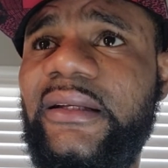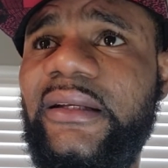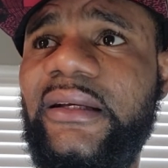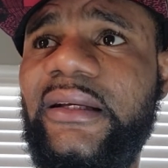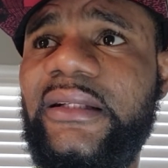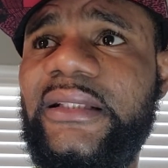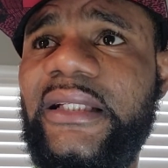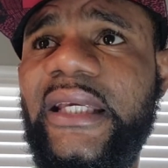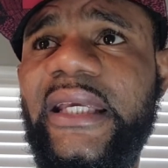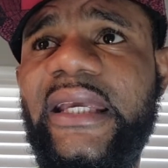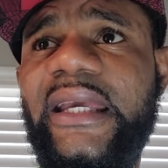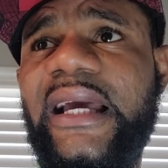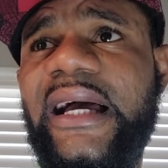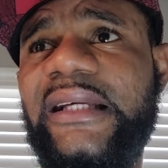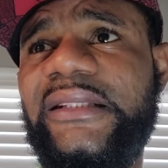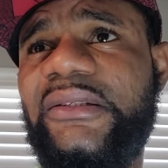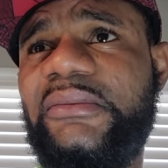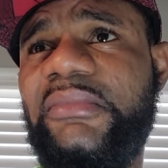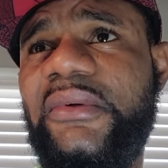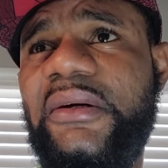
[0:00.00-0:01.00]
I think he has
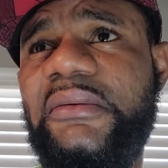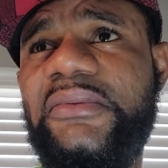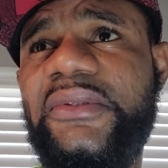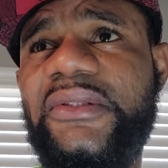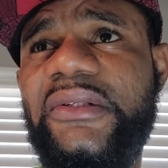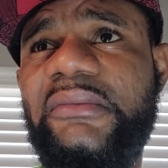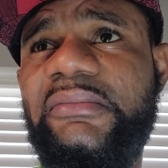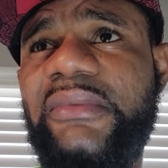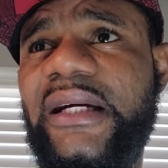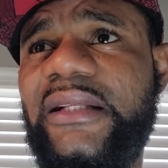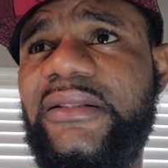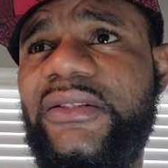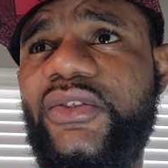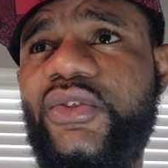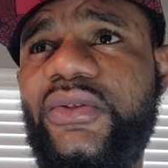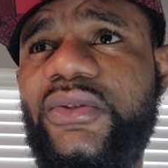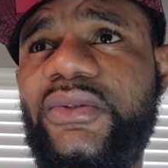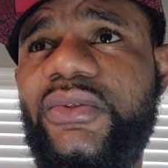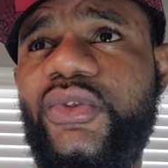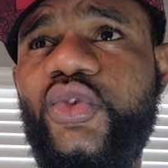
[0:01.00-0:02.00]
up to about
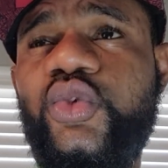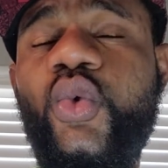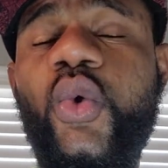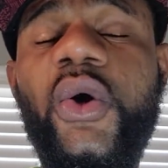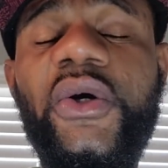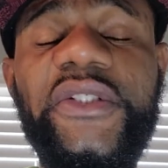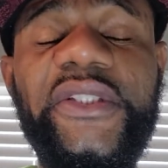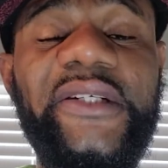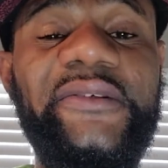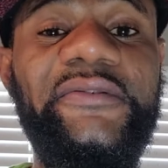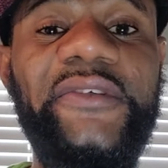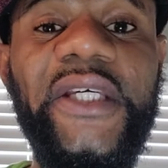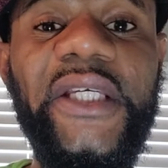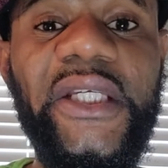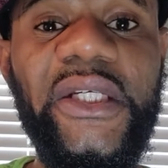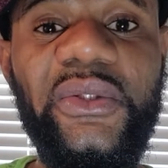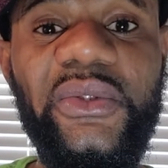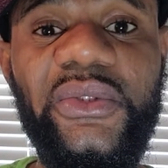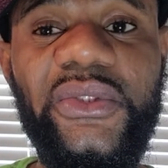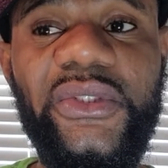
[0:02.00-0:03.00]
200
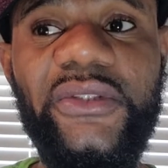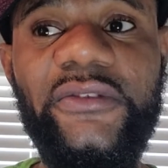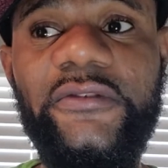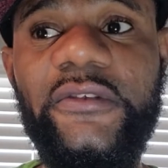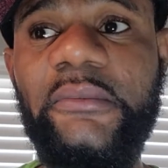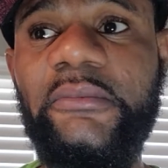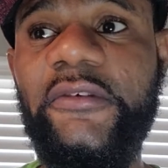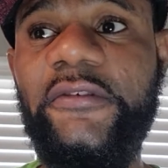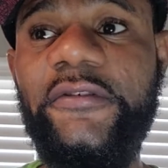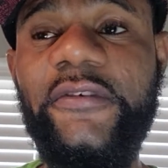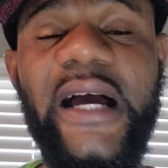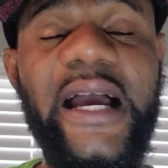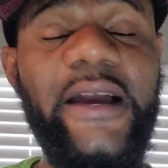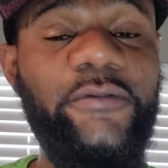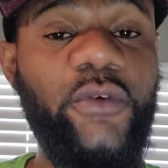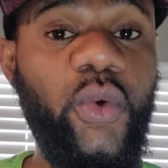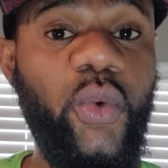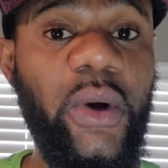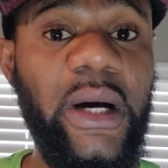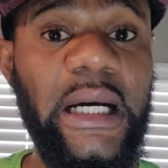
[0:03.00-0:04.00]
videos from the
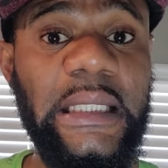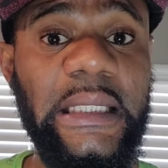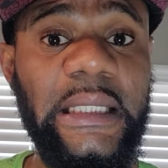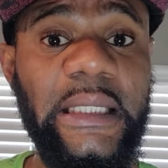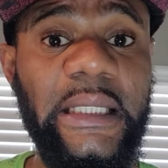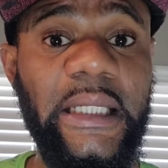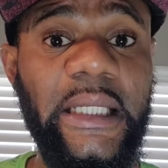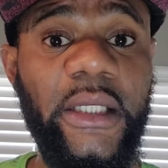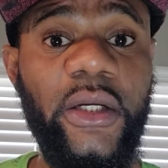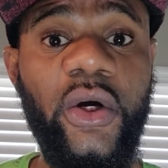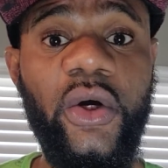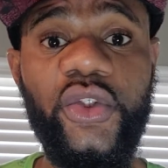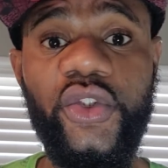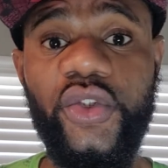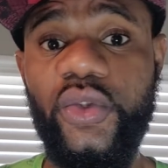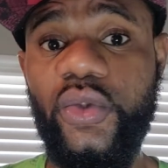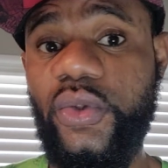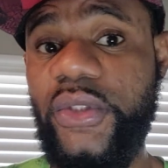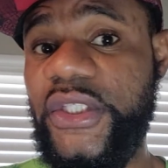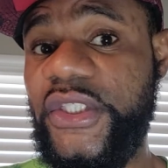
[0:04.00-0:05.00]
501 and
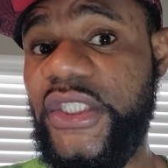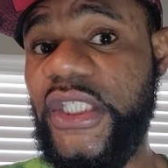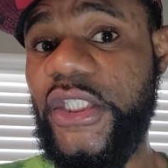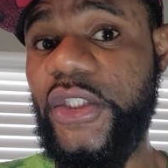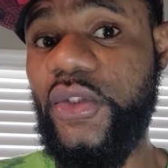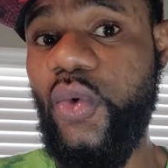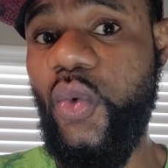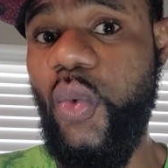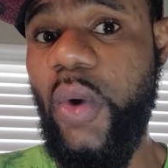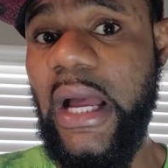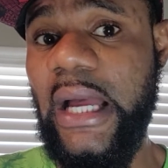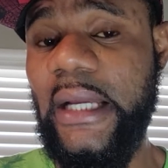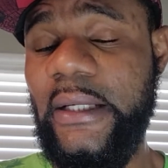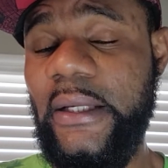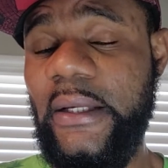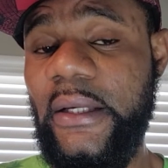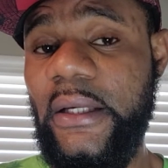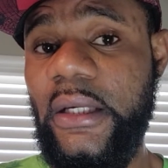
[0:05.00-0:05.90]
also the 601.